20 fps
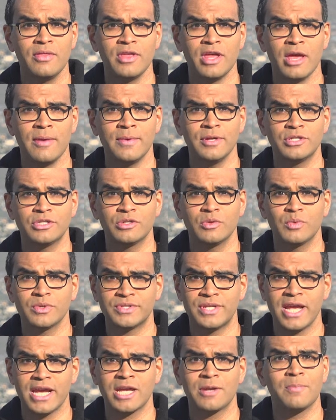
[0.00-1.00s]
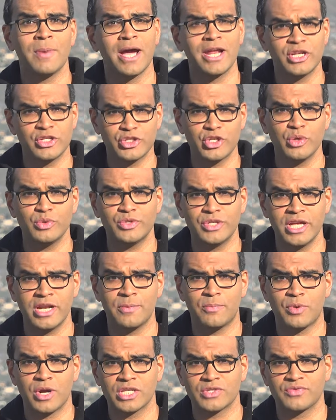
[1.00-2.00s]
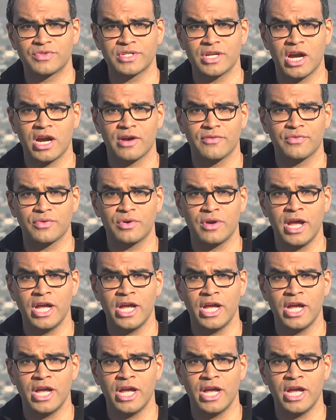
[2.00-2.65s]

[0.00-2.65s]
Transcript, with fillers: The image was taken by an Associated Press photographer